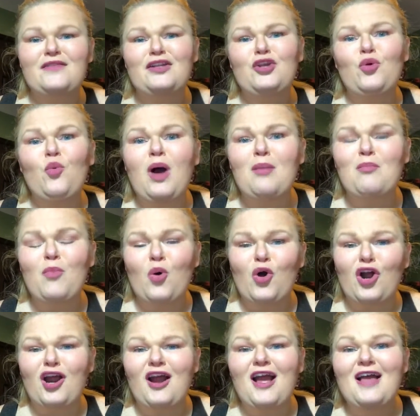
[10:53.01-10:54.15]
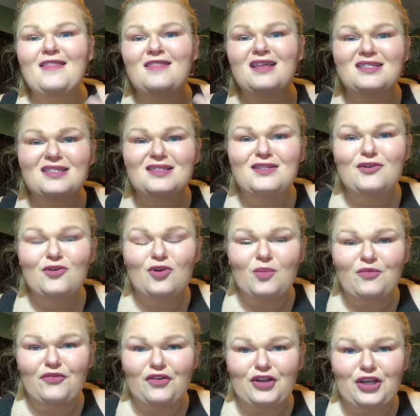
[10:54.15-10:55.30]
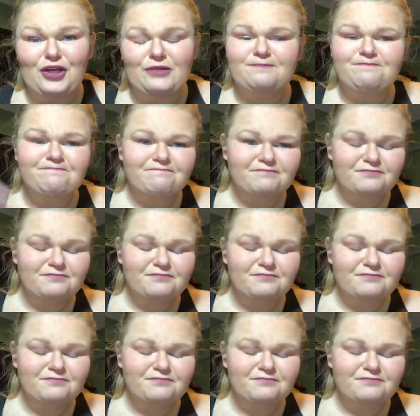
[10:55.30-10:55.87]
and you want more, this is the group for you.